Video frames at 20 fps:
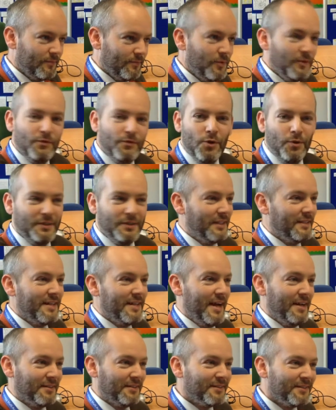We've called it
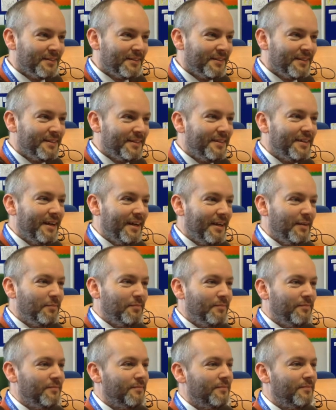TED
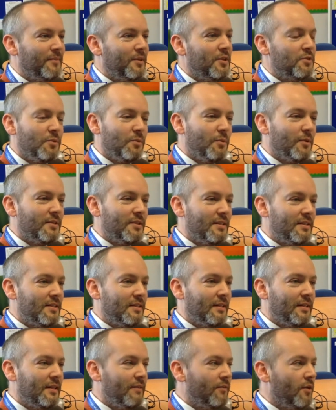um, because we wanted
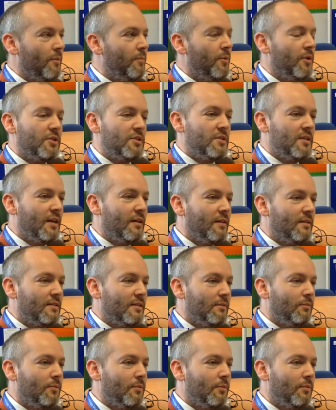to give it a personality.